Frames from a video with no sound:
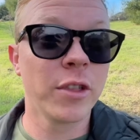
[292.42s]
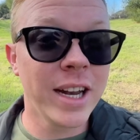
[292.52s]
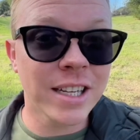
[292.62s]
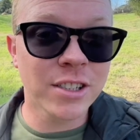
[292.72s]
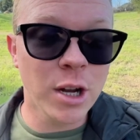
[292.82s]
the
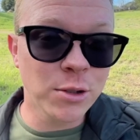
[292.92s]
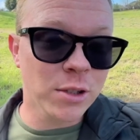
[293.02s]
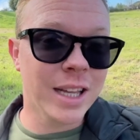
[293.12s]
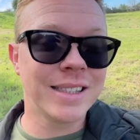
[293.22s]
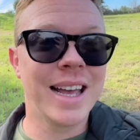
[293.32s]
next
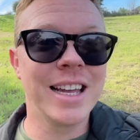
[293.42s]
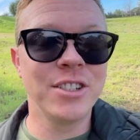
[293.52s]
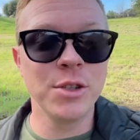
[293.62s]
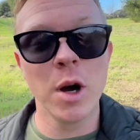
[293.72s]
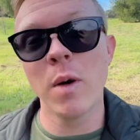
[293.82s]
coaster, let's head
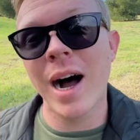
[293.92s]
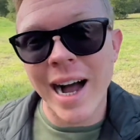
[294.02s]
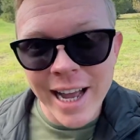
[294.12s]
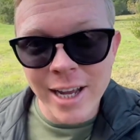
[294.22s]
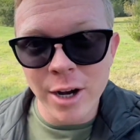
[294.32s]
to
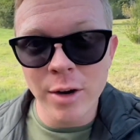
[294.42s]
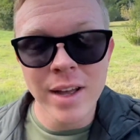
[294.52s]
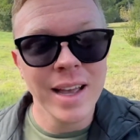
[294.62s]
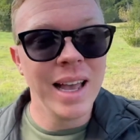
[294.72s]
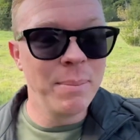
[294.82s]
Ohio
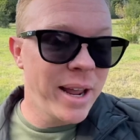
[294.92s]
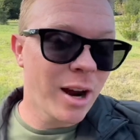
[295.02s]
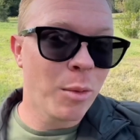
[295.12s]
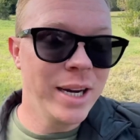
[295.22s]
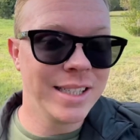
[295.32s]
and make
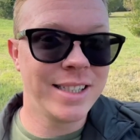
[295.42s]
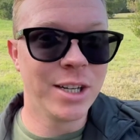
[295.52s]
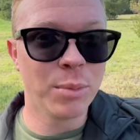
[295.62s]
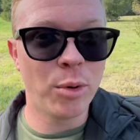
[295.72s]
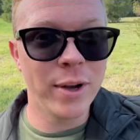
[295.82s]
our way to
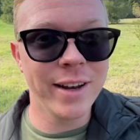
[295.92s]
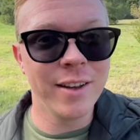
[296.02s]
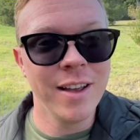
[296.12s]
Cedar Point.